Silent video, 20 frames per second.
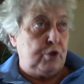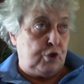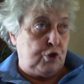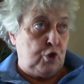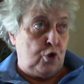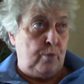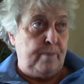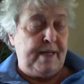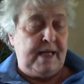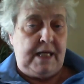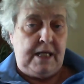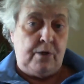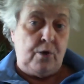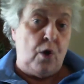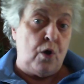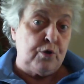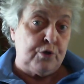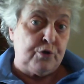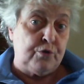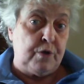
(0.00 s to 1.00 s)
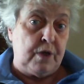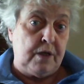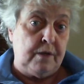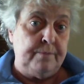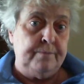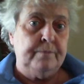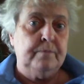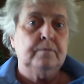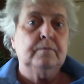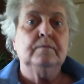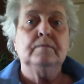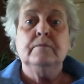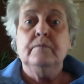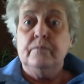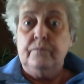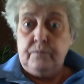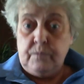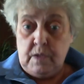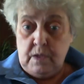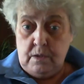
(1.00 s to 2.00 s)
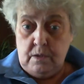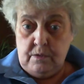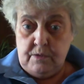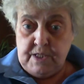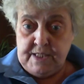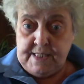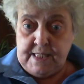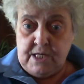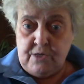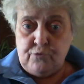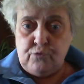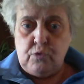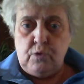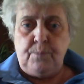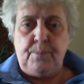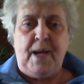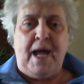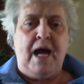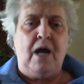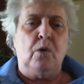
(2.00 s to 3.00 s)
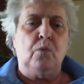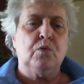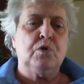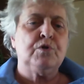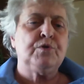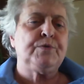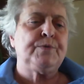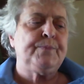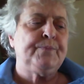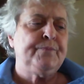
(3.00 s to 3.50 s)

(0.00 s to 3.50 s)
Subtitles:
Germany and Austria, the Central Powers,